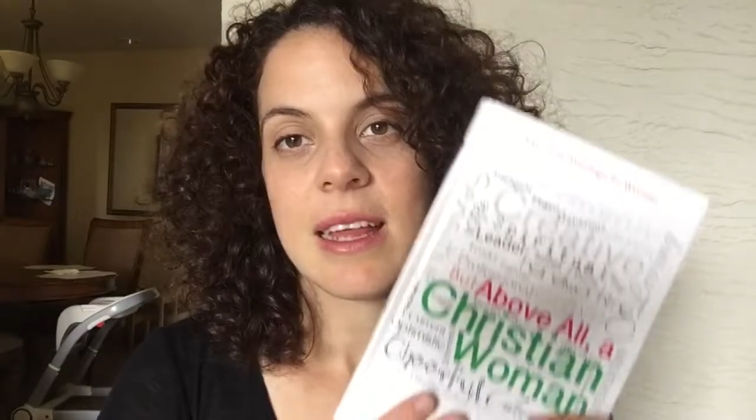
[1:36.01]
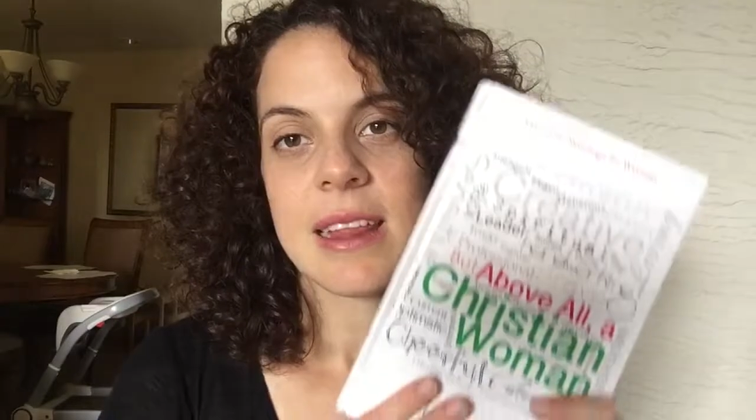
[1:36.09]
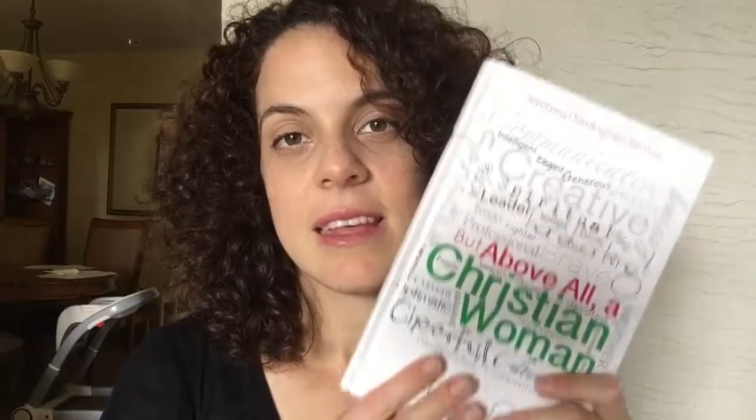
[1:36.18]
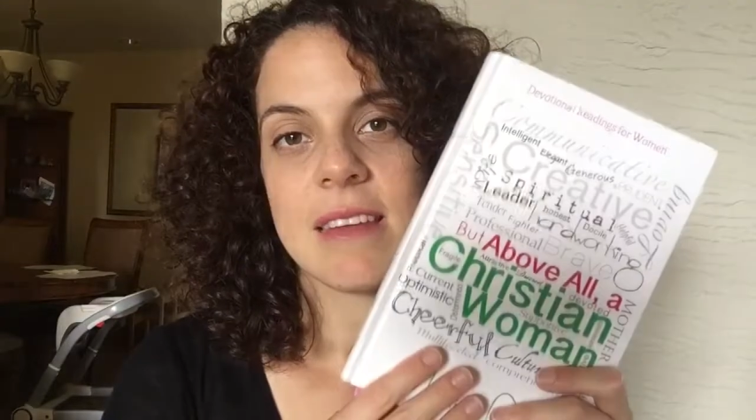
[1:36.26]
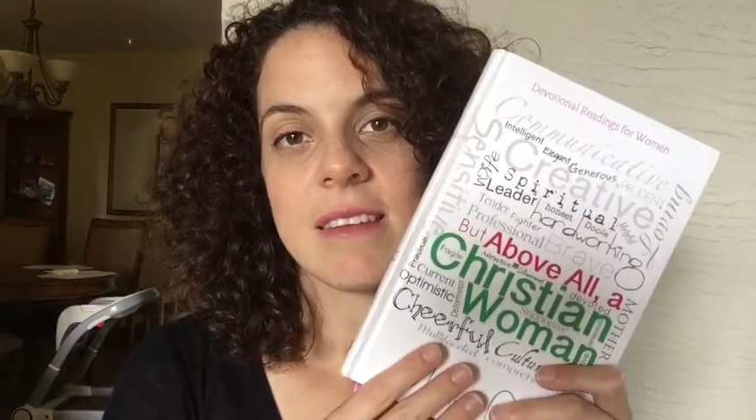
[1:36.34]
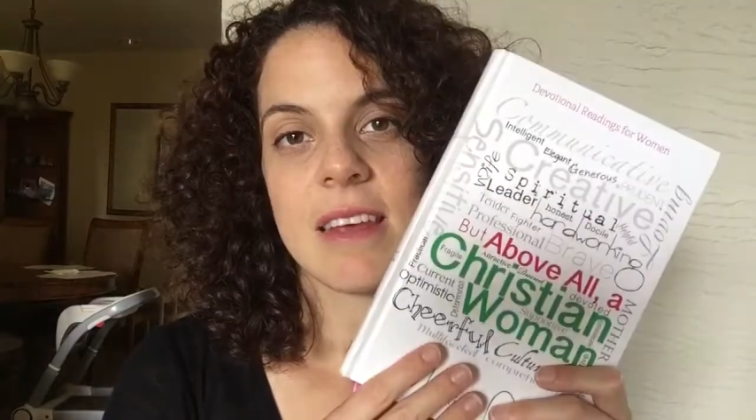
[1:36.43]

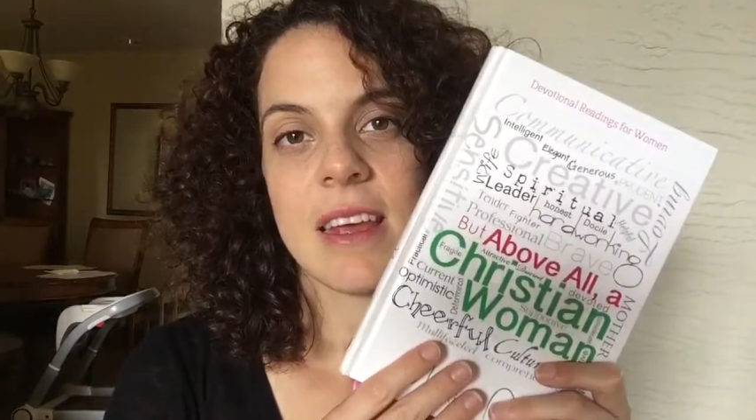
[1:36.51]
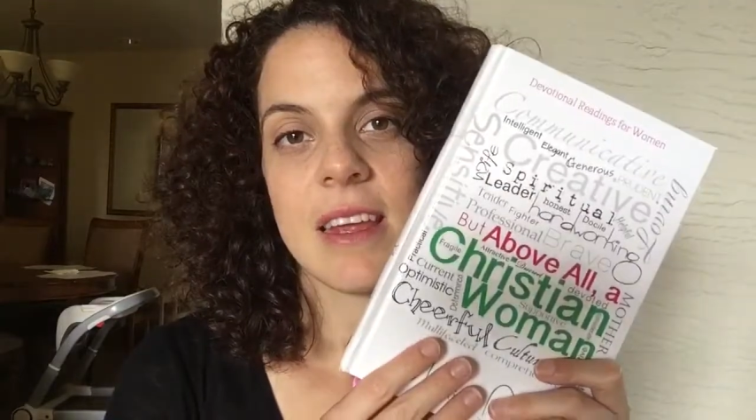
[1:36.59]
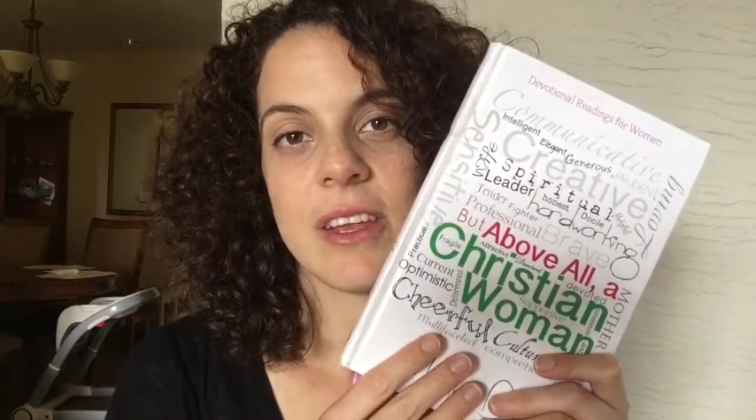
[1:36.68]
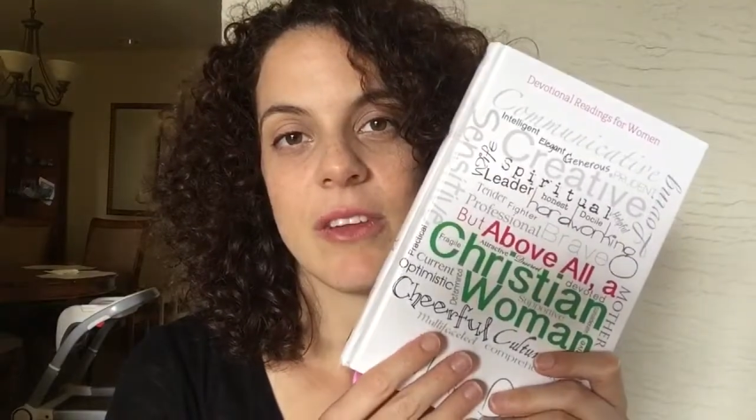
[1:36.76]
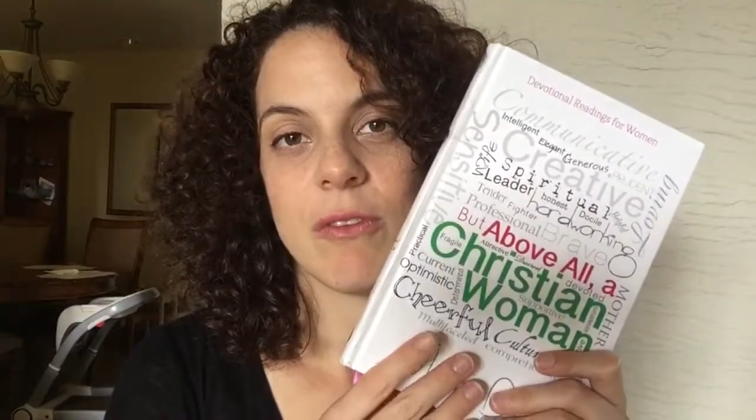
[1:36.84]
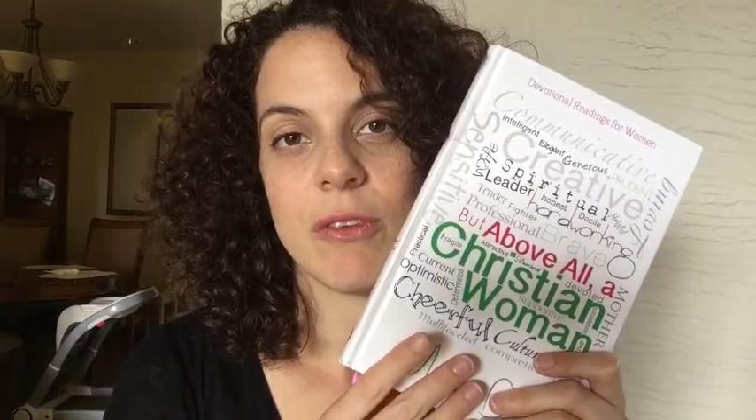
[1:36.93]
this
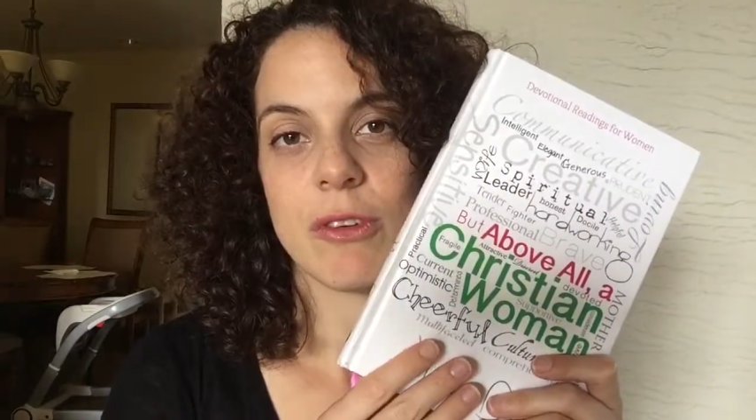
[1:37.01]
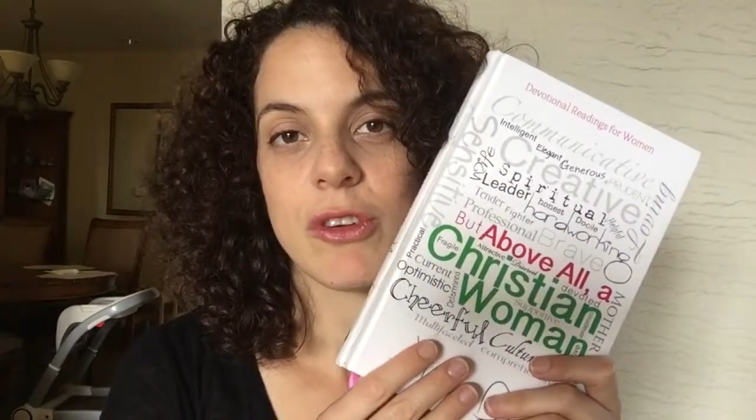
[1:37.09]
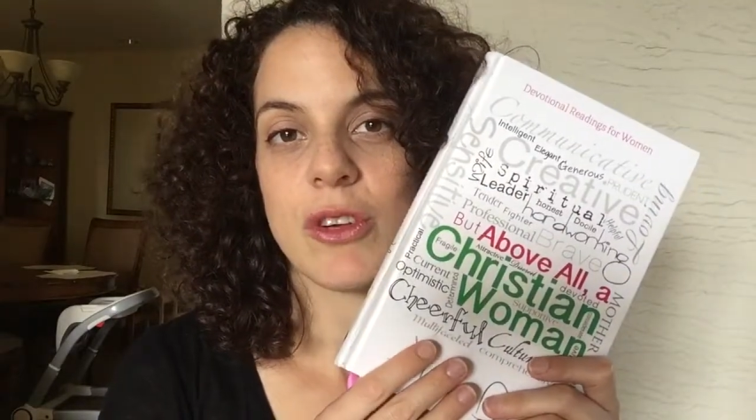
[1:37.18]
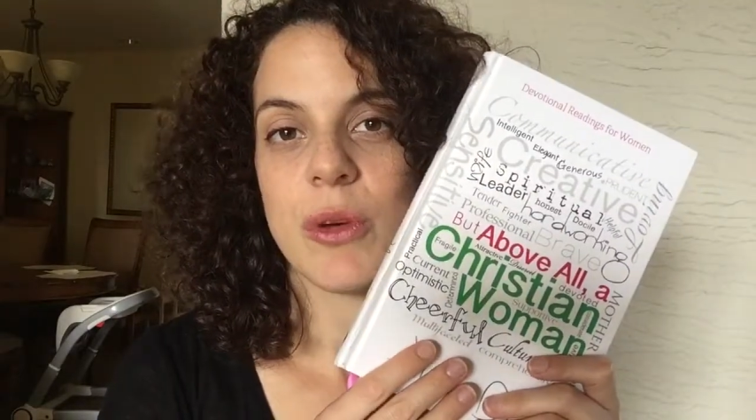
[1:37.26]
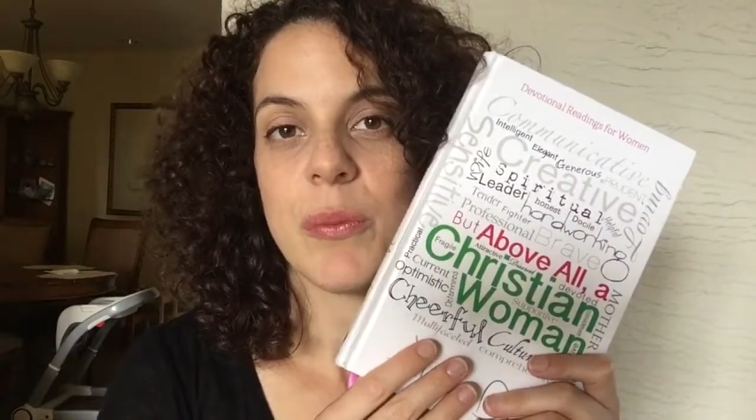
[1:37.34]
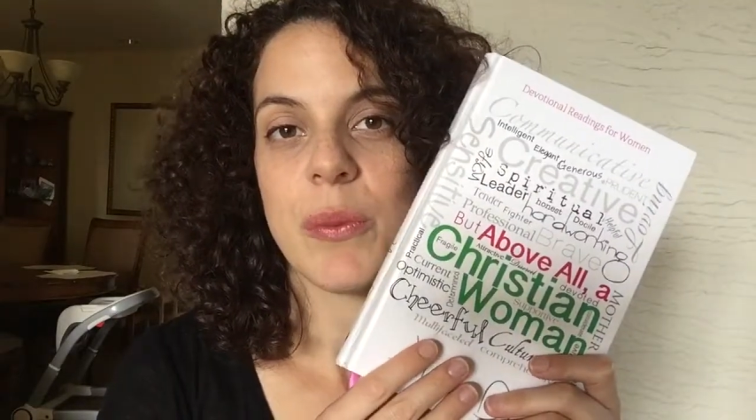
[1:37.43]

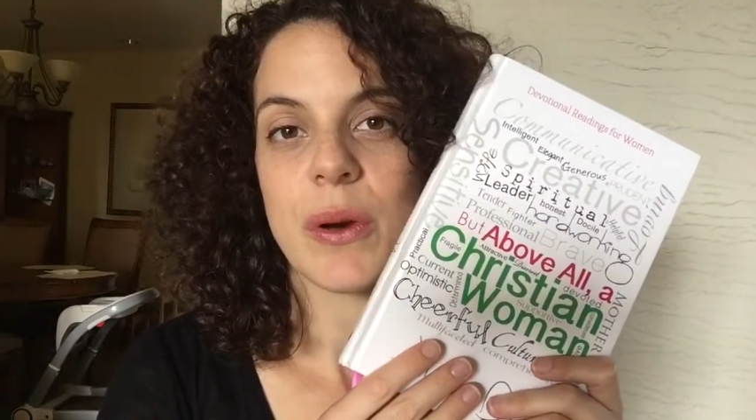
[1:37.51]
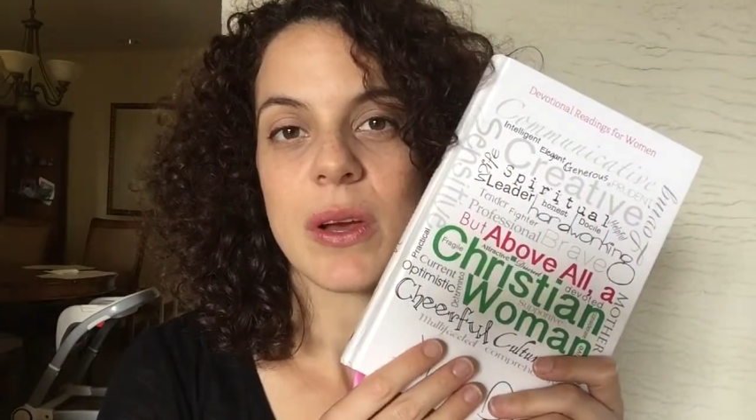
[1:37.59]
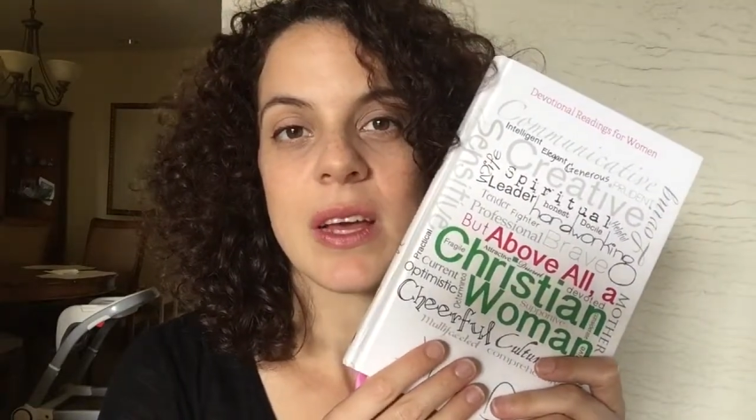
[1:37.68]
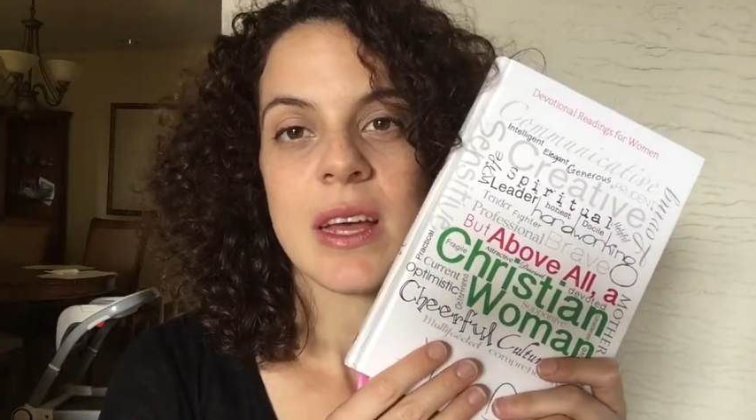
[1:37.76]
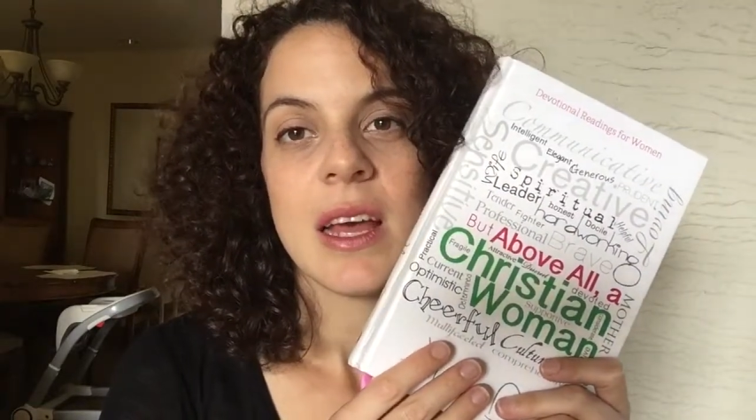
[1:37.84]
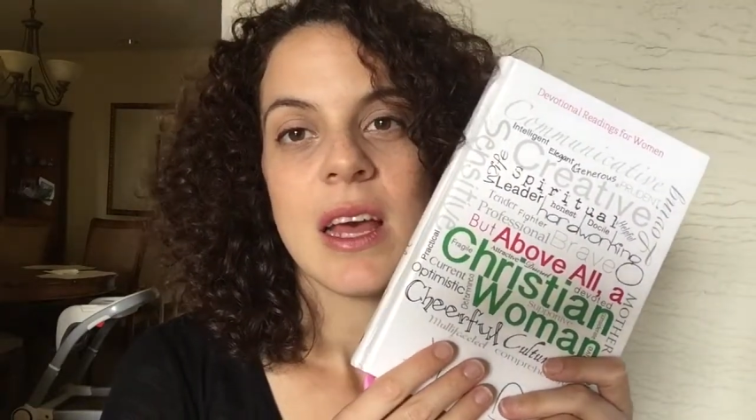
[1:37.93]
devotional book